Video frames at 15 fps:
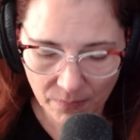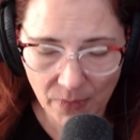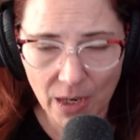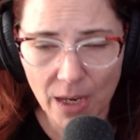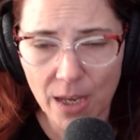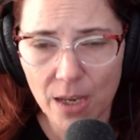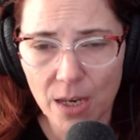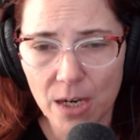
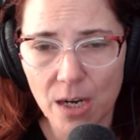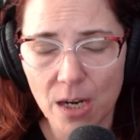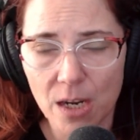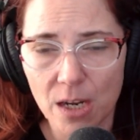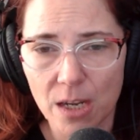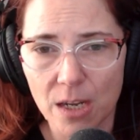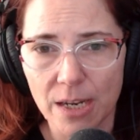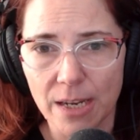and
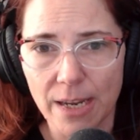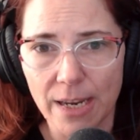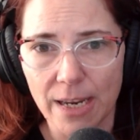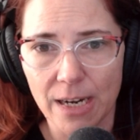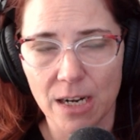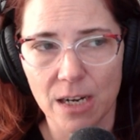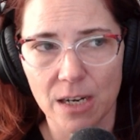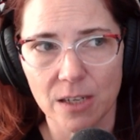
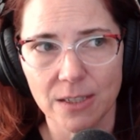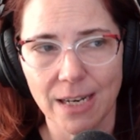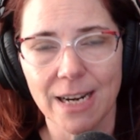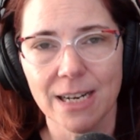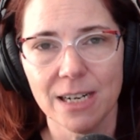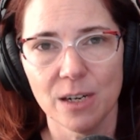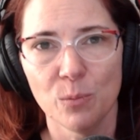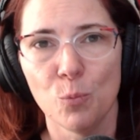in
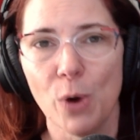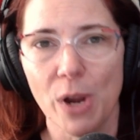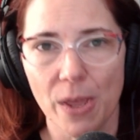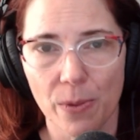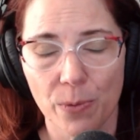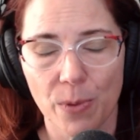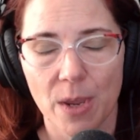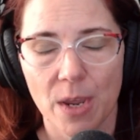tandem
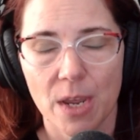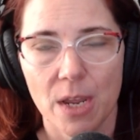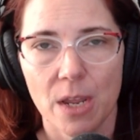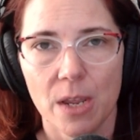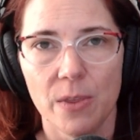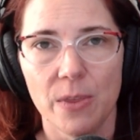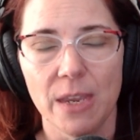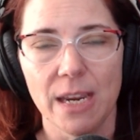with
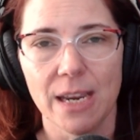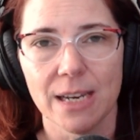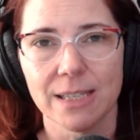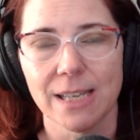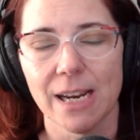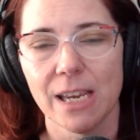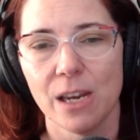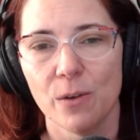the
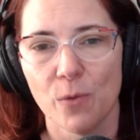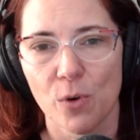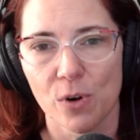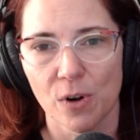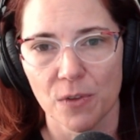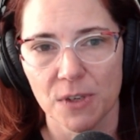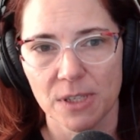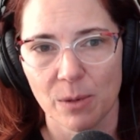executive order
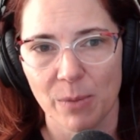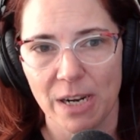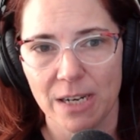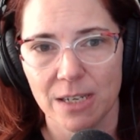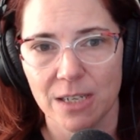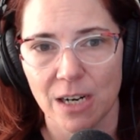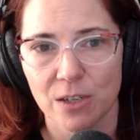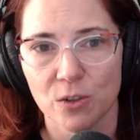on the
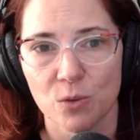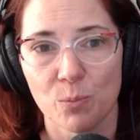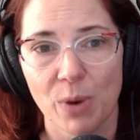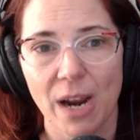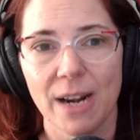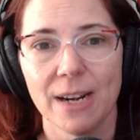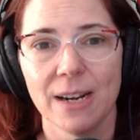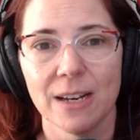semiconductor,
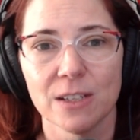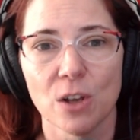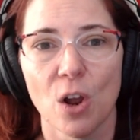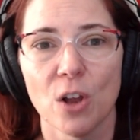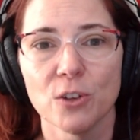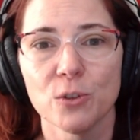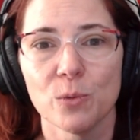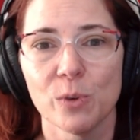Biden has
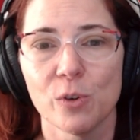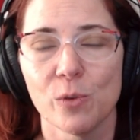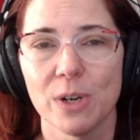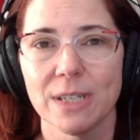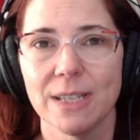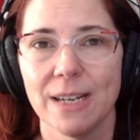also requested